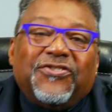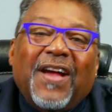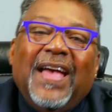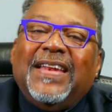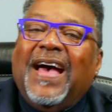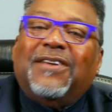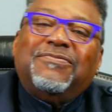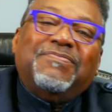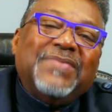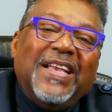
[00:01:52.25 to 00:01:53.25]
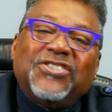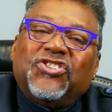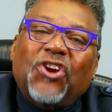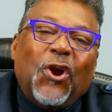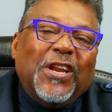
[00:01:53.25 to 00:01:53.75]
try it out and
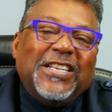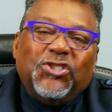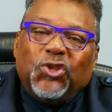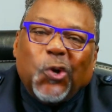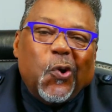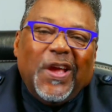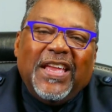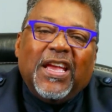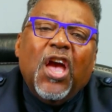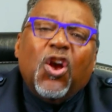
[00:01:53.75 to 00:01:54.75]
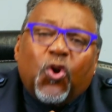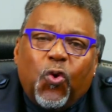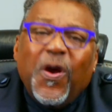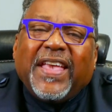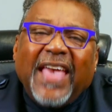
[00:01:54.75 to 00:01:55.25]
start enjoying
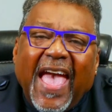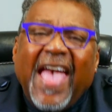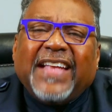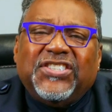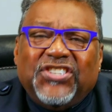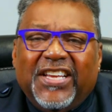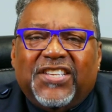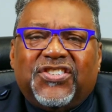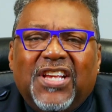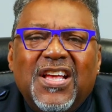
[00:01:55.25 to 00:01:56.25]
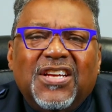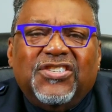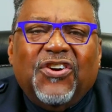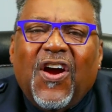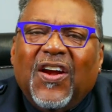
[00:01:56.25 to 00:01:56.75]
quick access
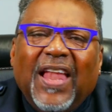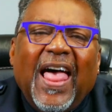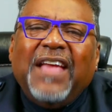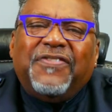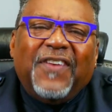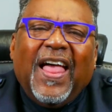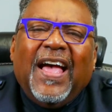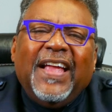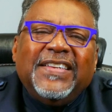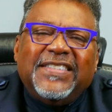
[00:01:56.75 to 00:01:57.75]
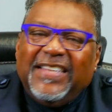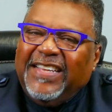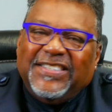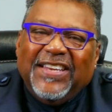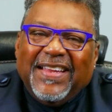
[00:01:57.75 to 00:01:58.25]
to our Lifeline
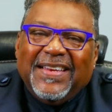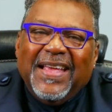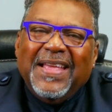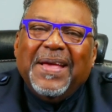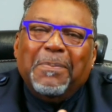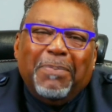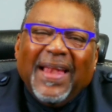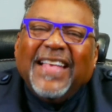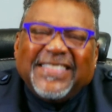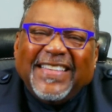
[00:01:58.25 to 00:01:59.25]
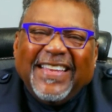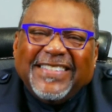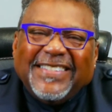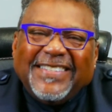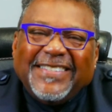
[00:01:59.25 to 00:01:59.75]
teaching.
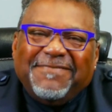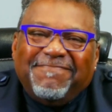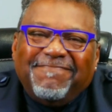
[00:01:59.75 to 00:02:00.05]
Blessings.